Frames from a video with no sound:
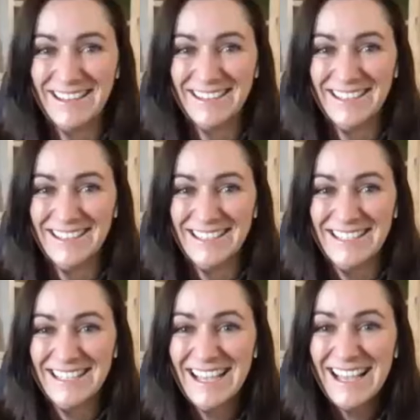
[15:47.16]
there is
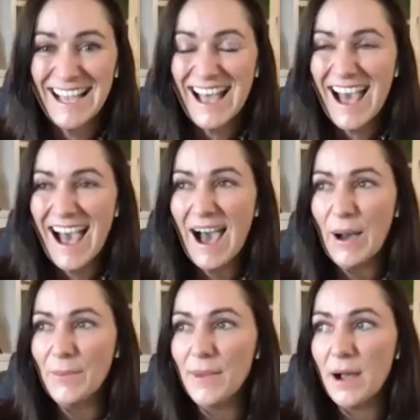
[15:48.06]

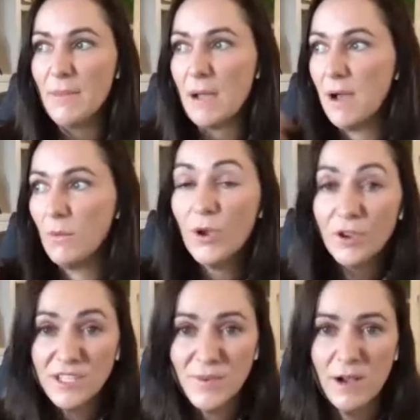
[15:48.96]
um, my mum
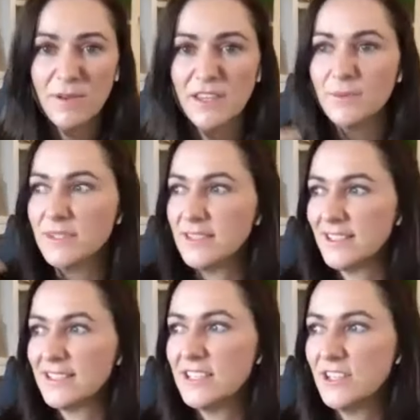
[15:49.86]
worked as well, but there was
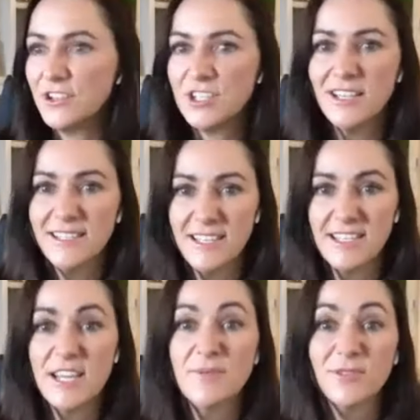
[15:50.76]
just you know she
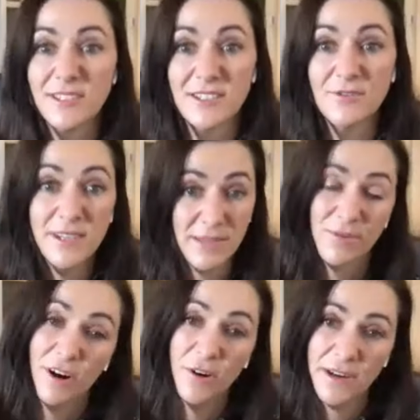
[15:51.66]
she wasn't always a
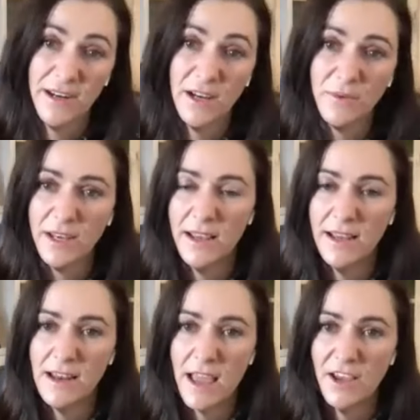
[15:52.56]
priority, and I and,
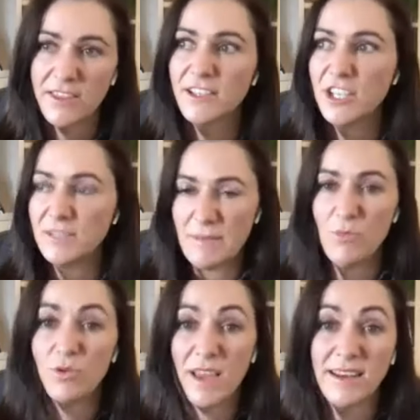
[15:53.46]
and, and I think she's been
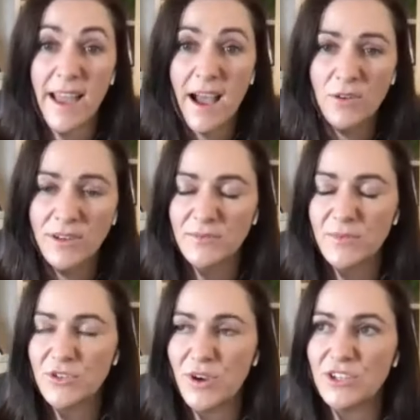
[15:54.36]
more that now, and
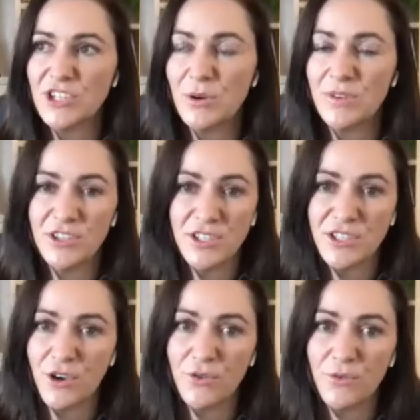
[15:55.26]
we try and show her that she's
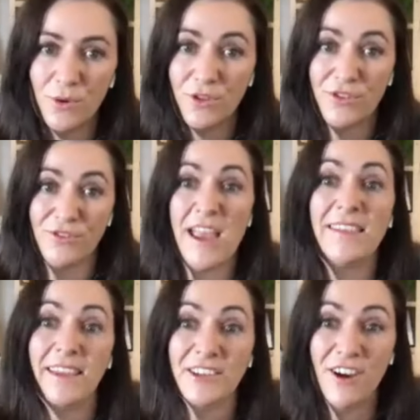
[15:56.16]
so worth
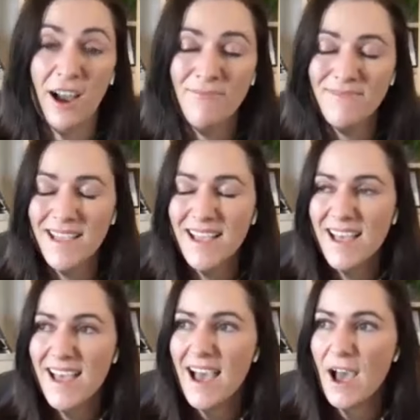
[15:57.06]
taking that time
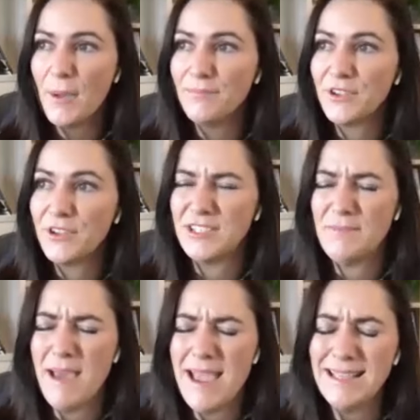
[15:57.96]
because yeah. um, she's
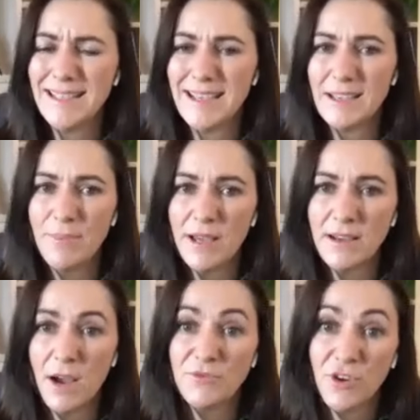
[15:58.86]
amazing. But
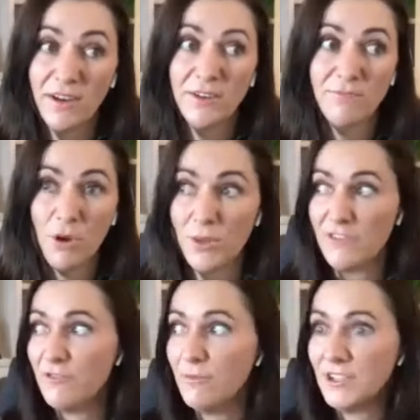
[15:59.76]
I'm trying to model
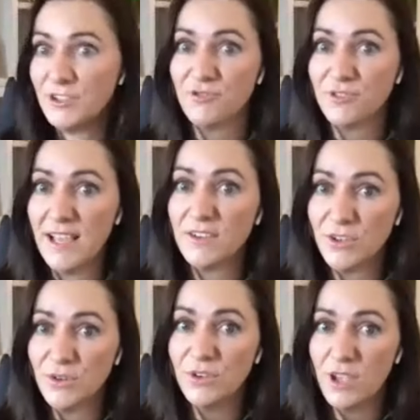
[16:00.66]
that for my children now
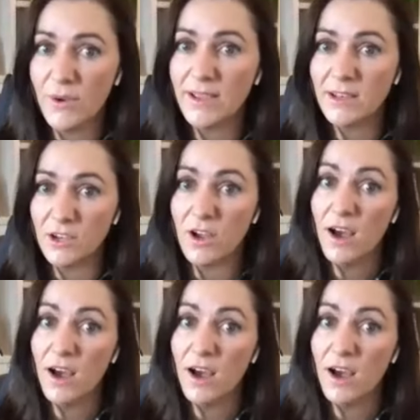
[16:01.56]
too, going look,